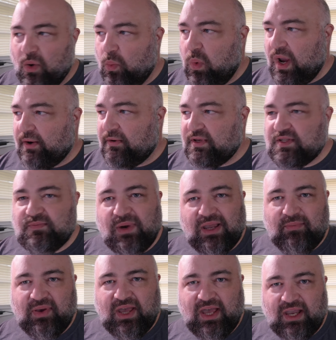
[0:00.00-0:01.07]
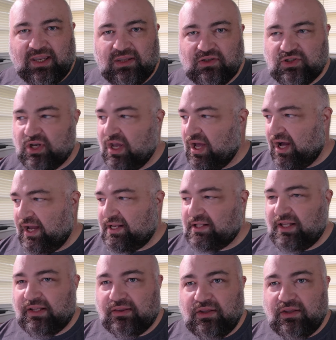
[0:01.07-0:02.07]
Where is my package? I clicked